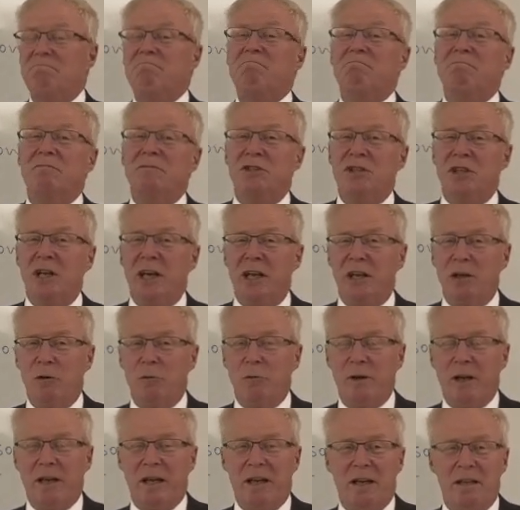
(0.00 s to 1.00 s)

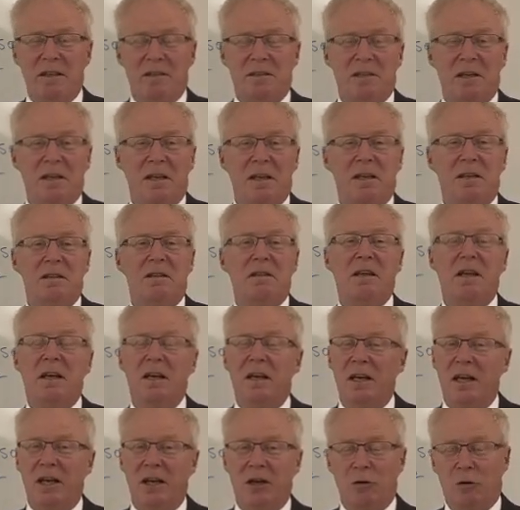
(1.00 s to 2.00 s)
January 18th,
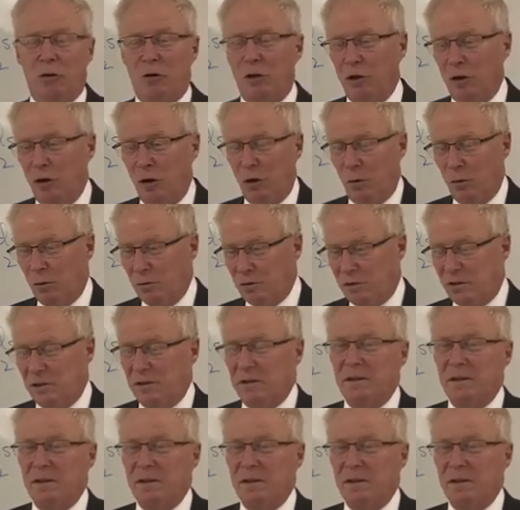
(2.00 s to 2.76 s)
it'll close.